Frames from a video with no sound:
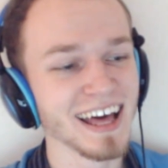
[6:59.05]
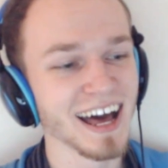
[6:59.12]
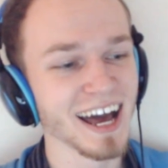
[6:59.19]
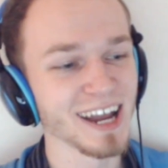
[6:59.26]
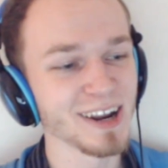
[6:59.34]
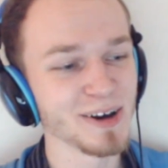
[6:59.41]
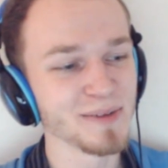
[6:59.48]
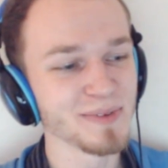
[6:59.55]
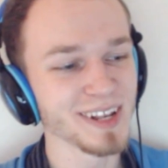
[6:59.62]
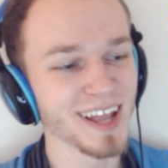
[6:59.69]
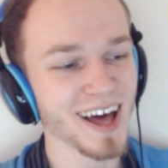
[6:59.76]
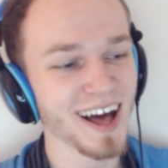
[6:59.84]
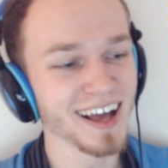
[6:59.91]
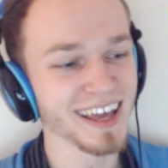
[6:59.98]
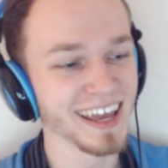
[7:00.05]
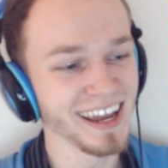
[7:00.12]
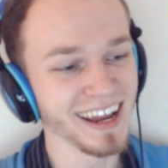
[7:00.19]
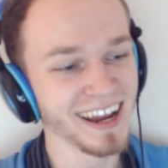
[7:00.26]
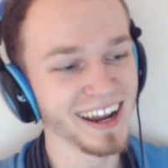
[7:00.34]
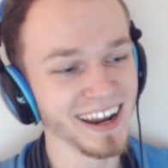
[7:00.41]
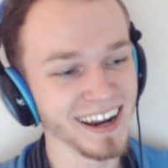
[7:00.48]
I don't belong
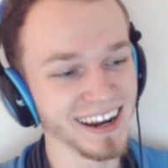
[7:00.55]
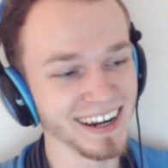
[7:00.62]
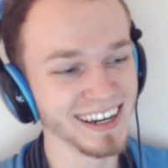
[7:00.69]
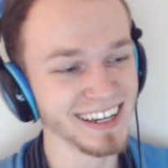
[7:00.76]
here.